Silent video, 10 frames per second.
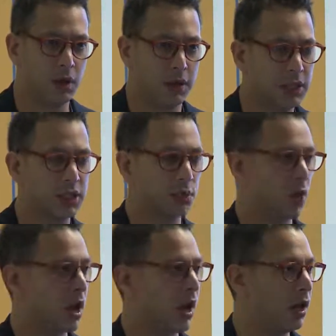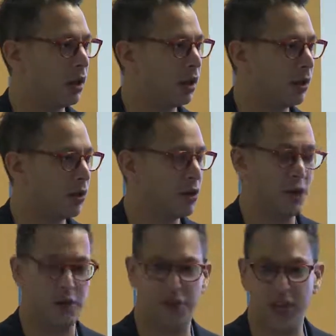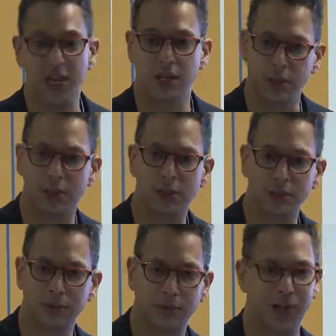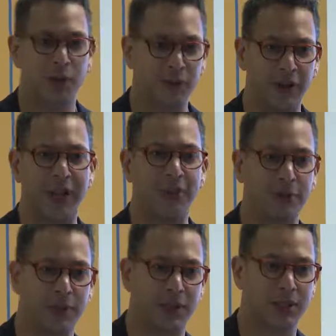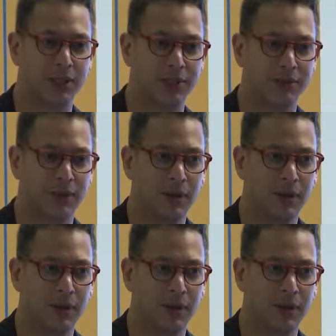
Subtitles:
This is where things become philanthropists.